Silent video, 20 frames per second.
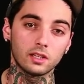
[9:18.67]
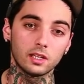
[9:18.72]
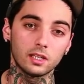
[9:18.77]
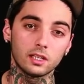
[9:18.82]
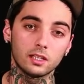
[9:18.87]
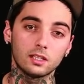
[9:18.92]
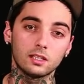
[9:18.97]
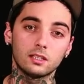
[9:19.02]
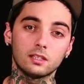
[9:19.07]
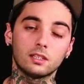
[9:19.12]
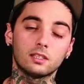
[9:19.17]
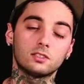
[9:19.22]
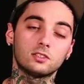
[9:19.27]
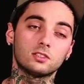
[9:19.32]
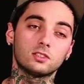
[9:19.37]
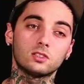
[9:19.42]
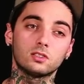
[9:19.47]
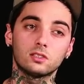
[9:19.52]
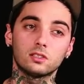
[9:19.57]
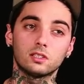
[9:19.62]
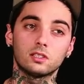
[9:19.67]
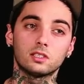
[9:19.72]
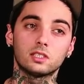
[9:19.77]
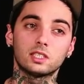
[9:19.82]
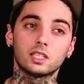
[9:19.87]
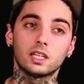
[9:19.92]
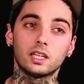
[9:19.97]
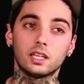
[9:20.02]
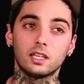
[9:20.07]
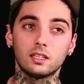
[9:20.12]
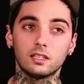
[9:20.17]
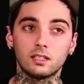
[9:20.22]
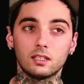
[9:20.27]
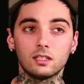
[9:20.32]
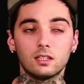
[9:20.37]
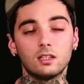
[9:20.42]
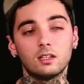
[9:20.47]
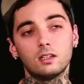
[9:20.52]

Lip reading: like that's just insane.